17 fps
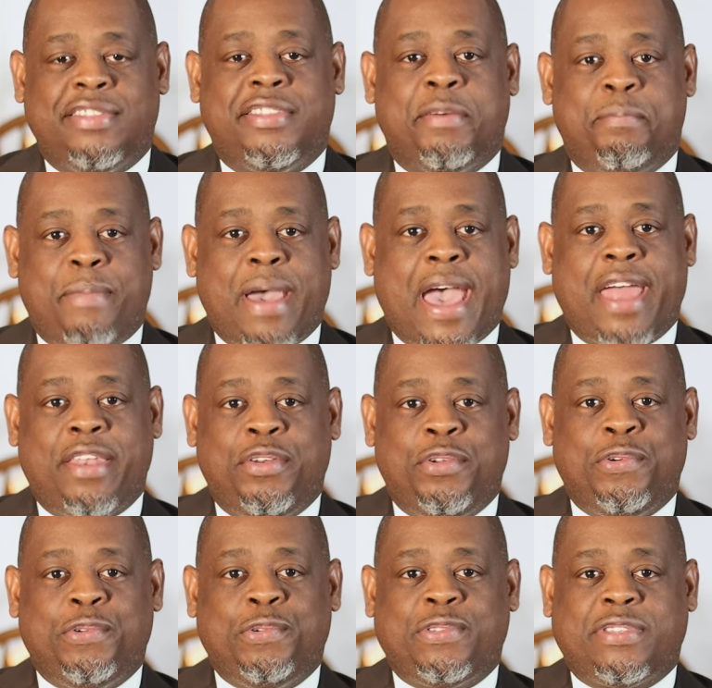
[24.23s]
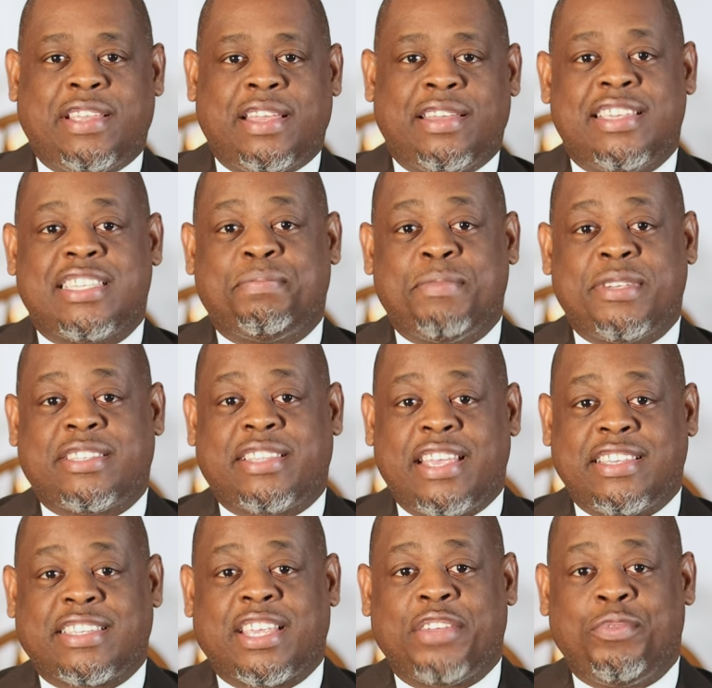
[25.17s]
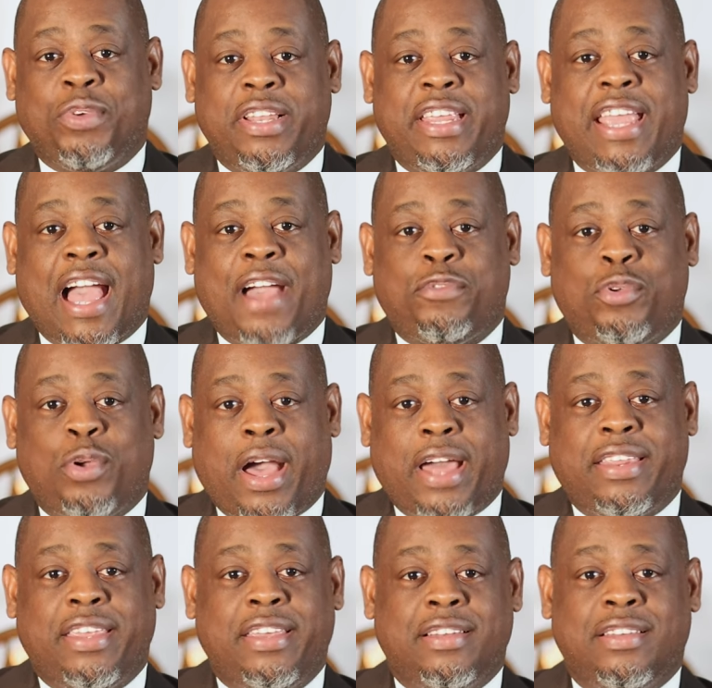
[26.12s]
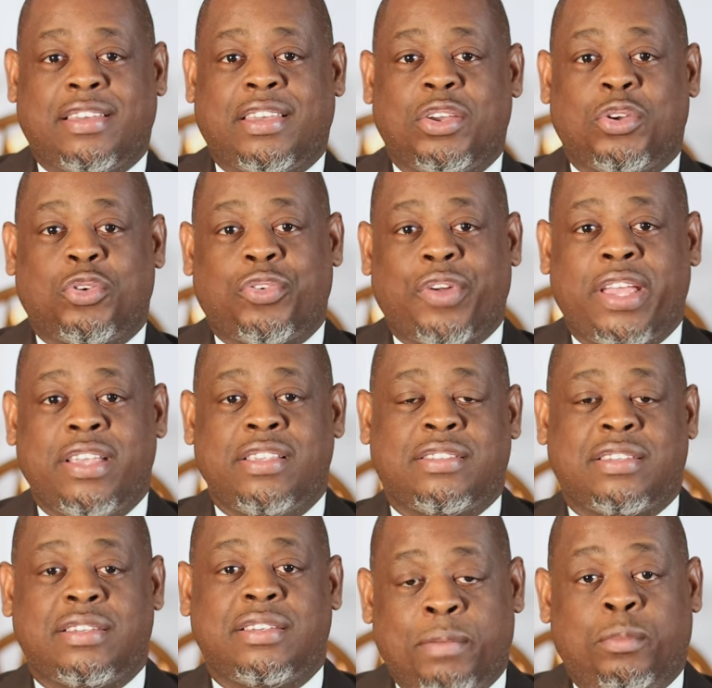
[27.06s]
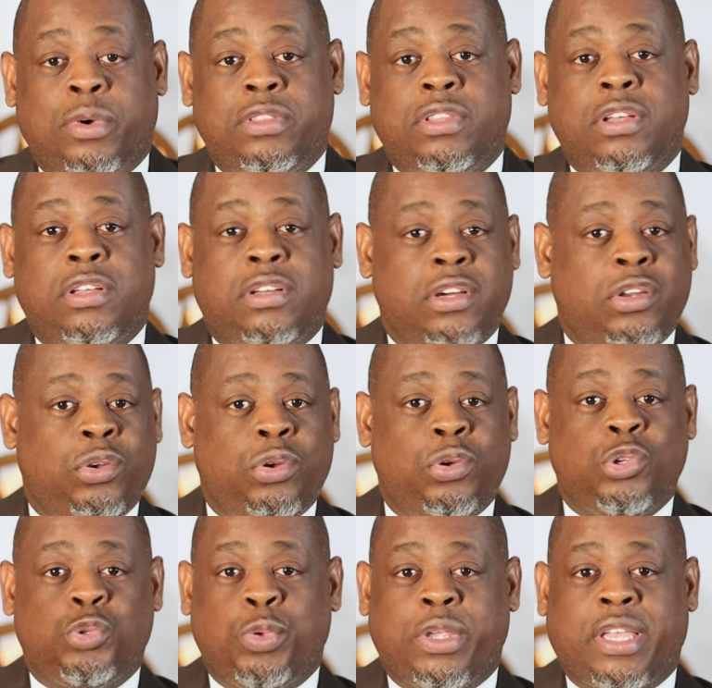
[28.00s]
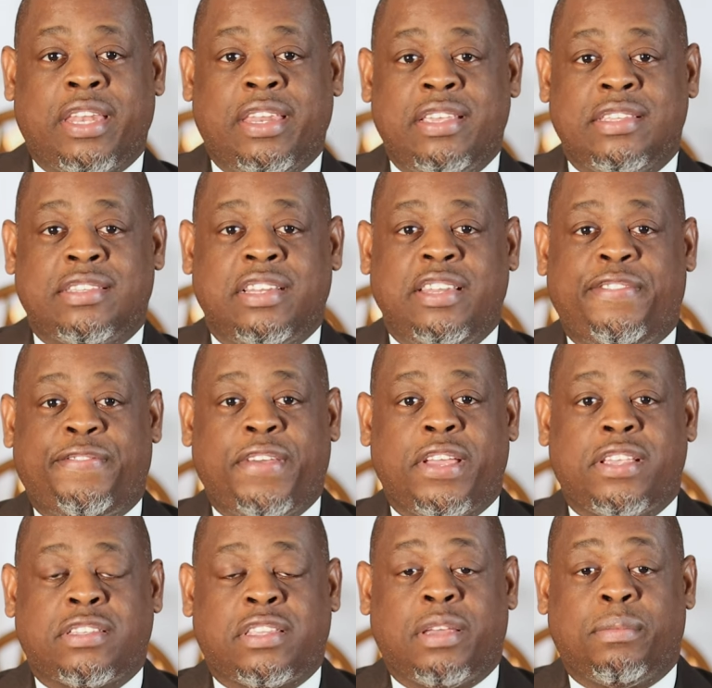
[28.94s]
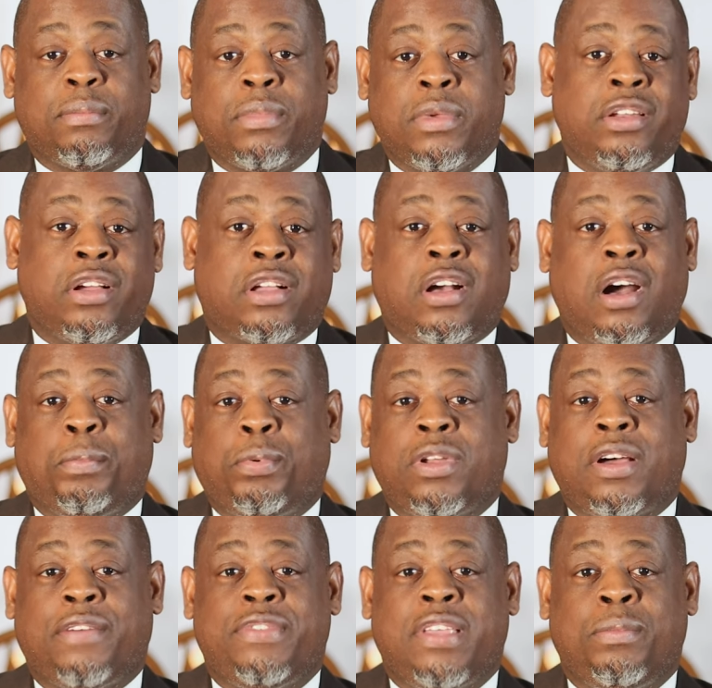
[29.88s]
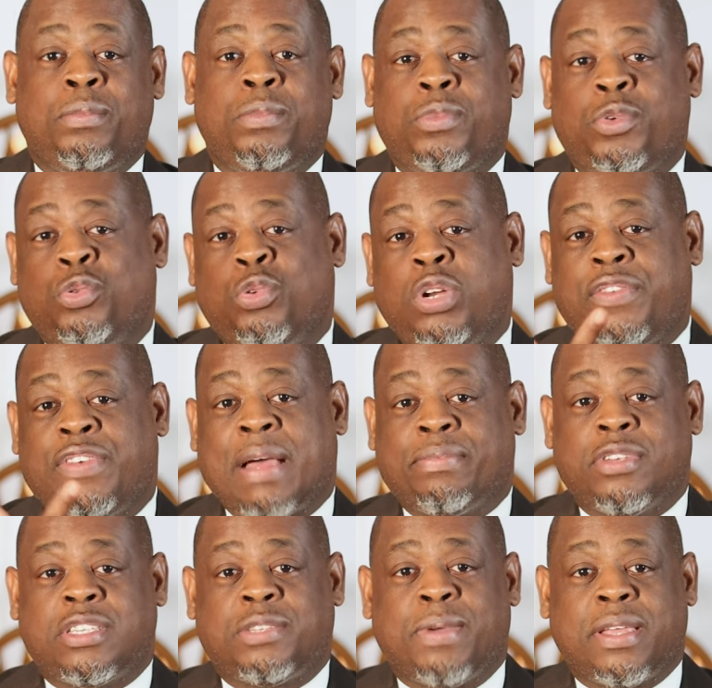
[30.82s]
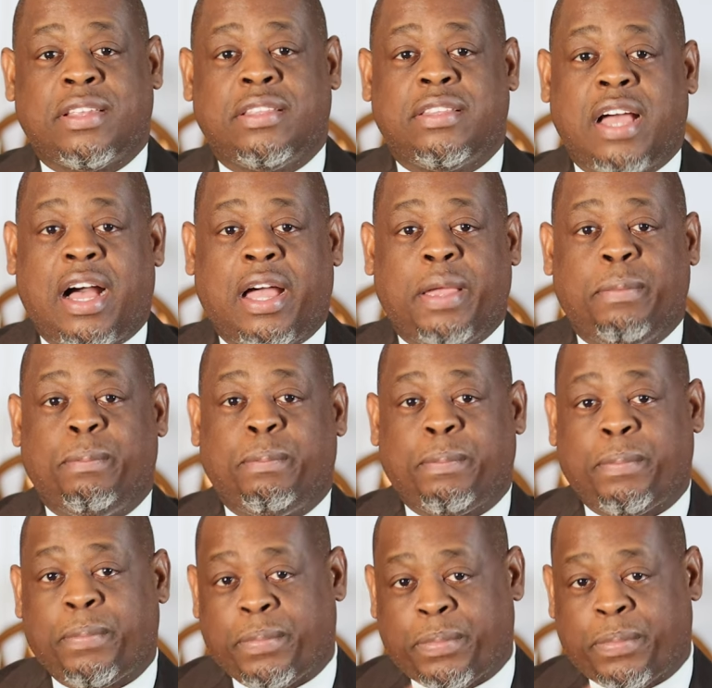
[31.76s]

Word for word: The bad news, these mistakes can really have you out here looking crazy. But the good news, we can easily fix them. And a couple of them, you don't even have to spend a dime.